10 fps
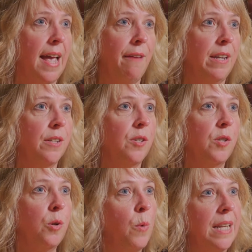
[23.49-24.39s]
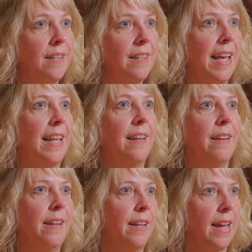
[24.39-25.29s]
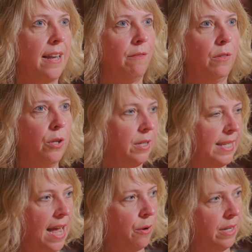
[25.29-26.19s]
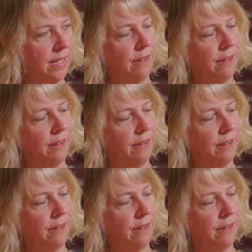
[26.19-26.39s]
having to squint and kind of look down in